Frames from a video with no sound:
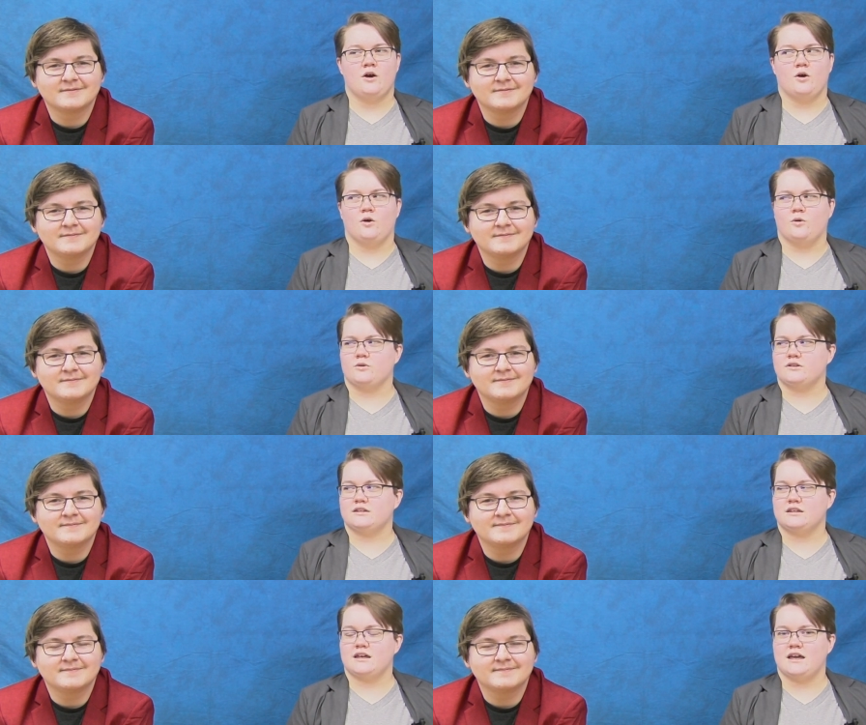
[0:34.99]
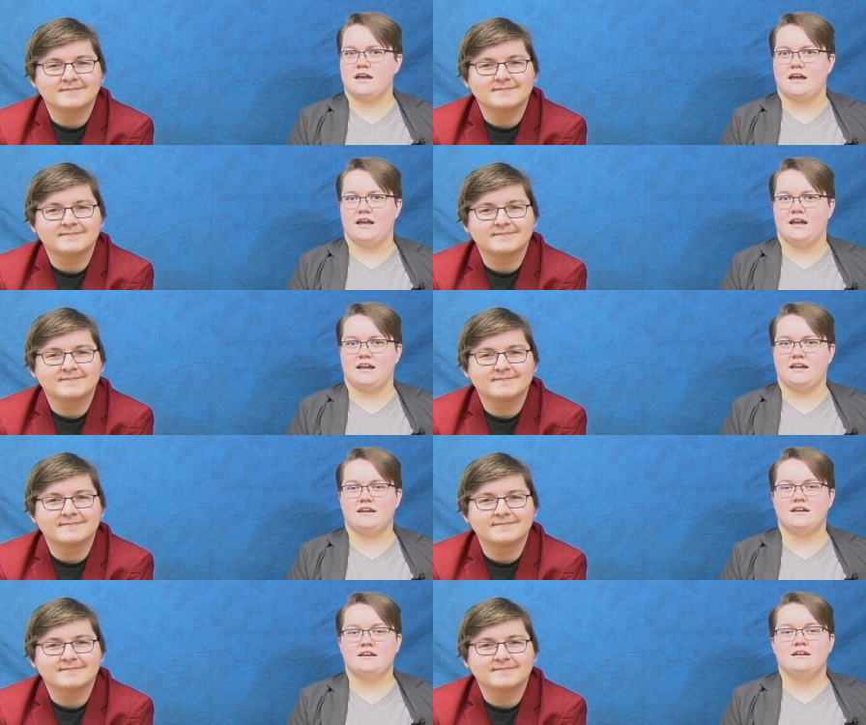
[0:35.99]

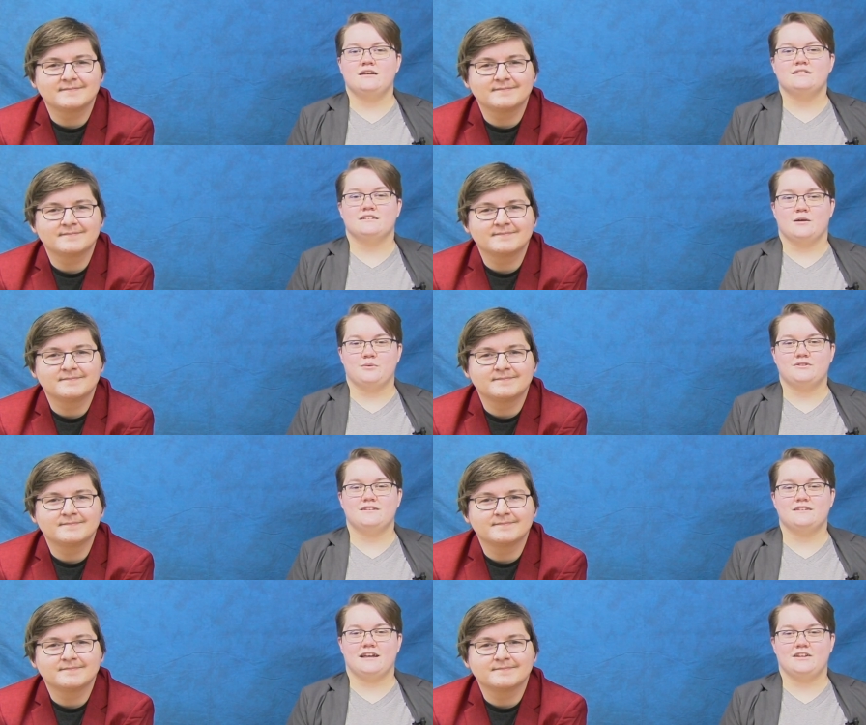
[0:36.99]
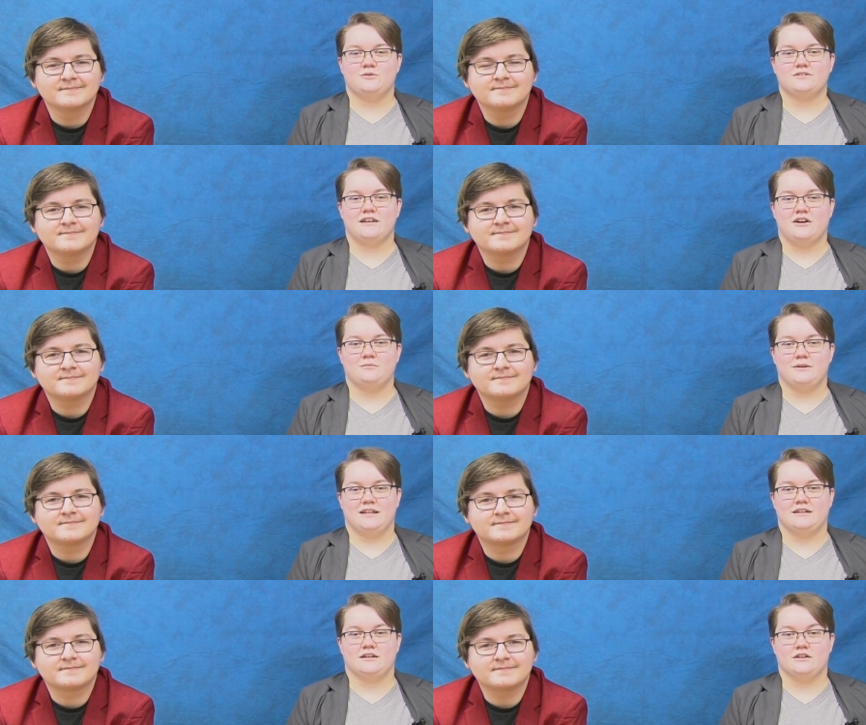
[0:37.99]
Speaker 1: Okay. Templeton's annual town
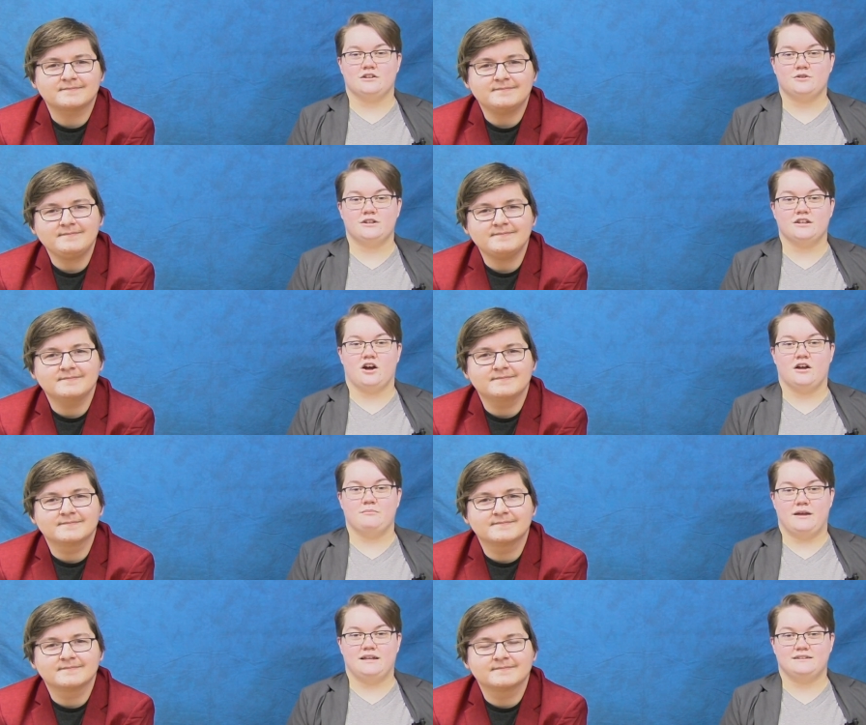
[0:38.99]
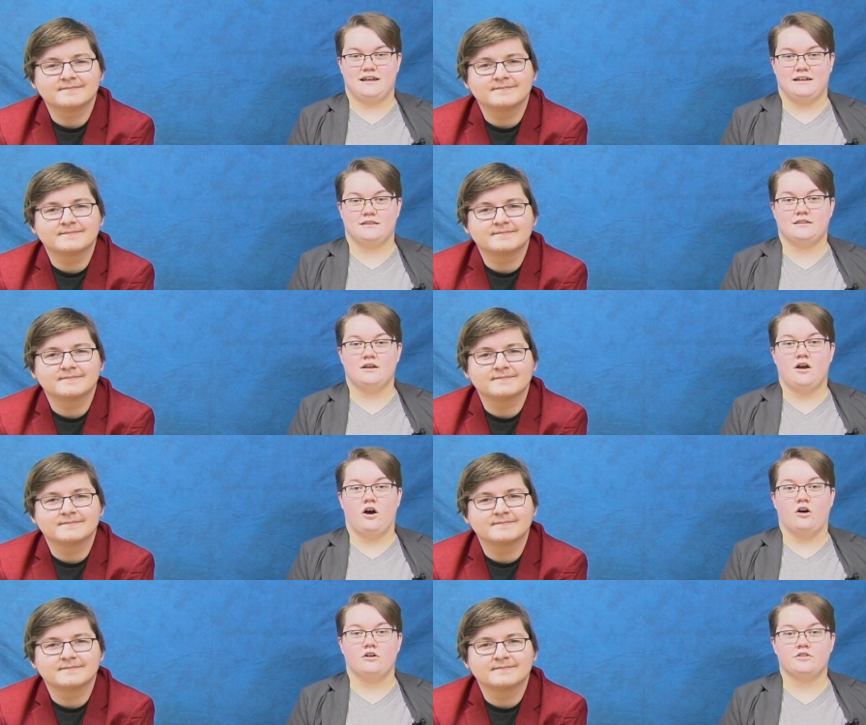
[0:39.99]
meeting concluded on May 10th.
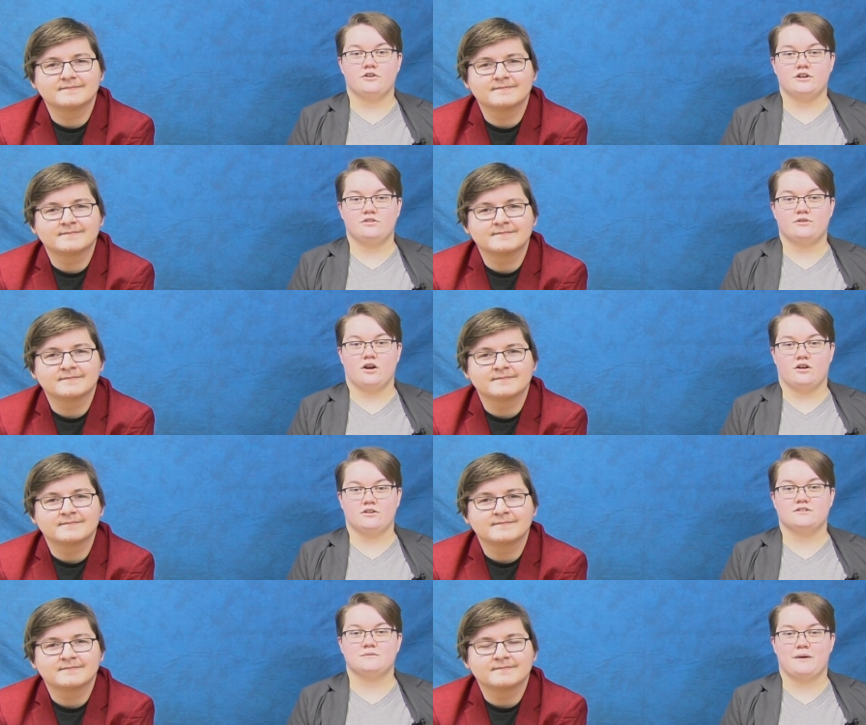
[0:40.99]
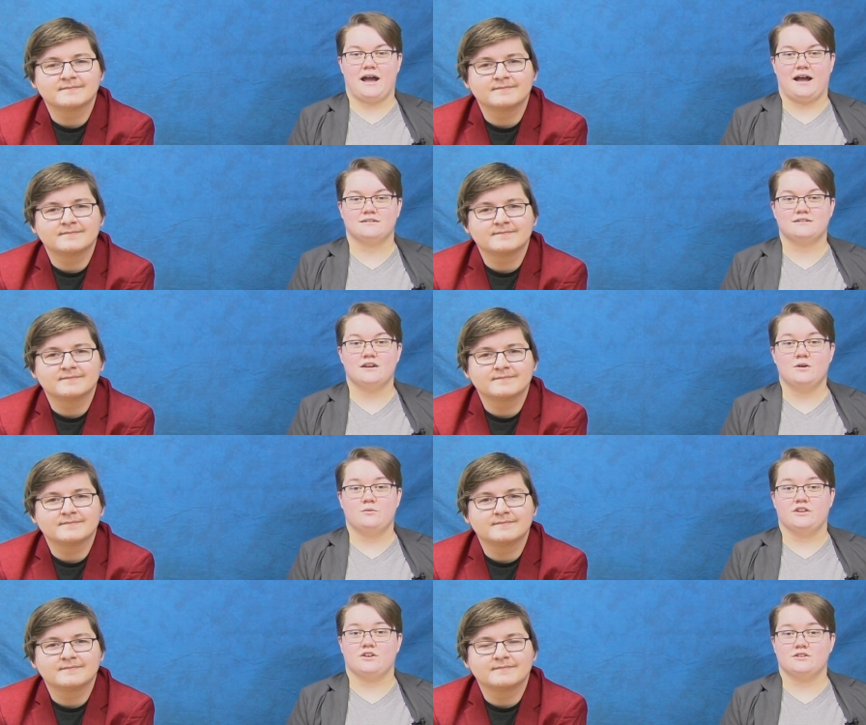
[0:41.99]
All 33 articles passed
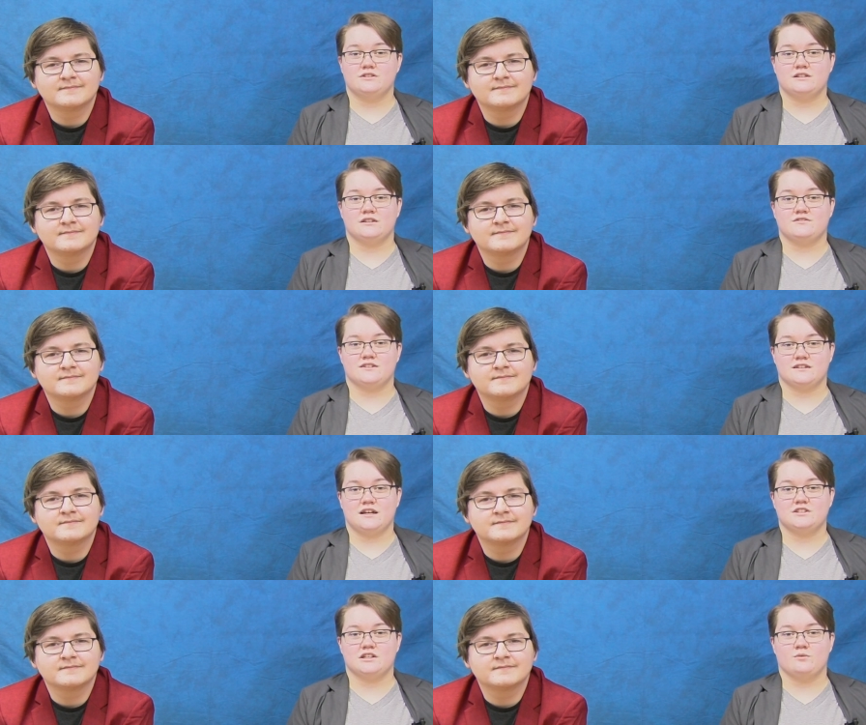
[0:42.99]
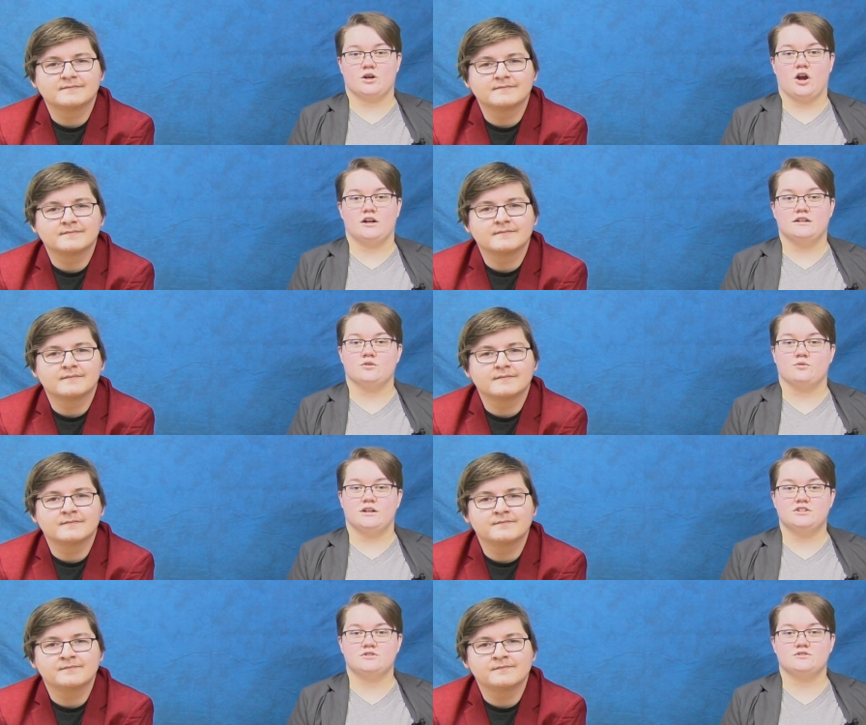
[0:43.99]
with a good deal of discussion regarding the
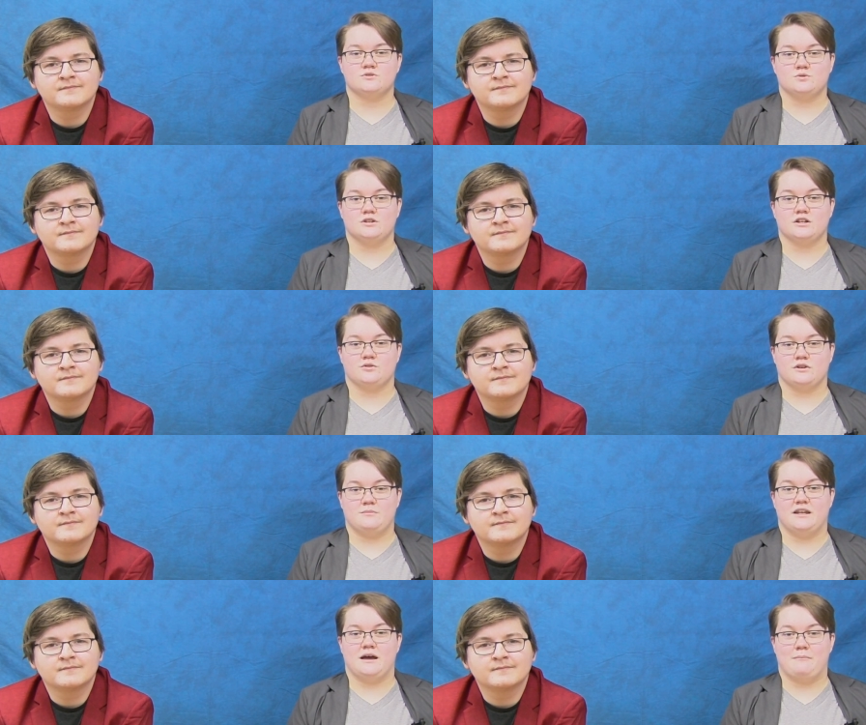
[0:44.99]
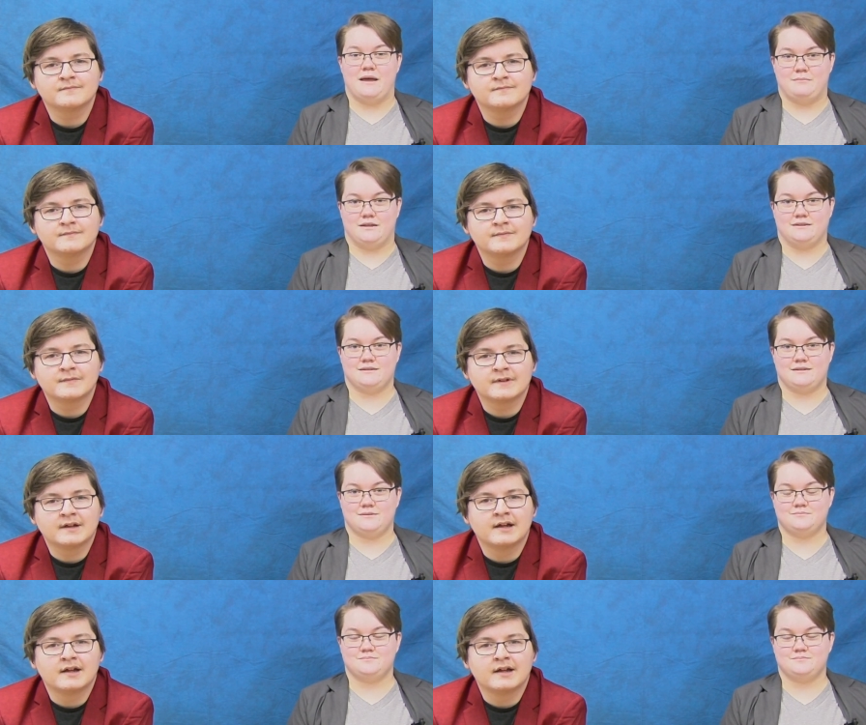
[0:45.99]
Regional School Agreement amendments.